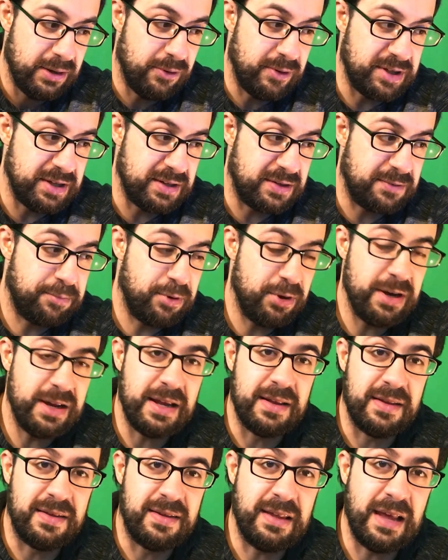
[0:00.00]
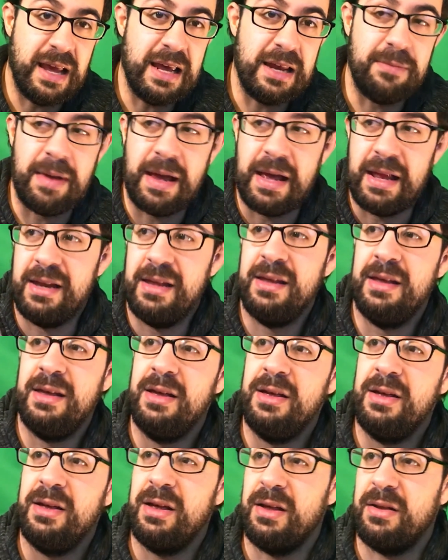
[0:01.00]
which is pretty insane, man.
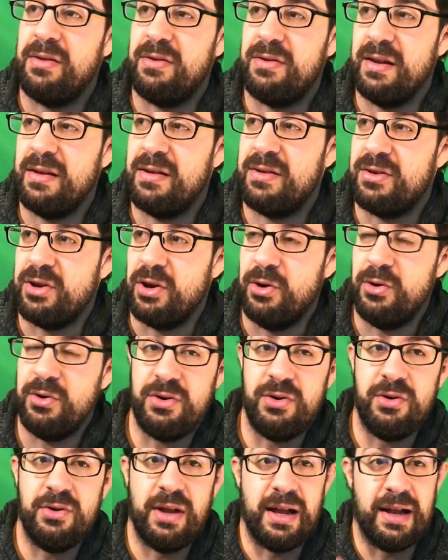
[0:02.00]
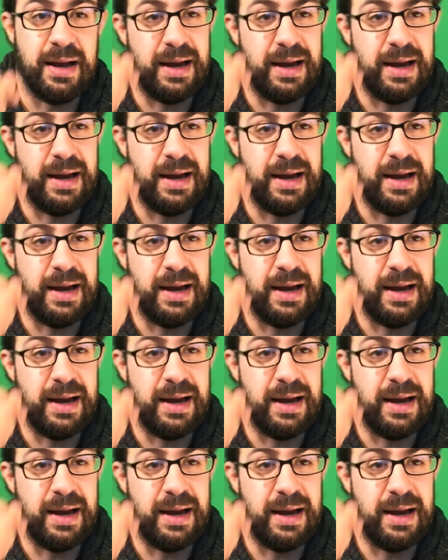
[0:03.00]
It just shows you that,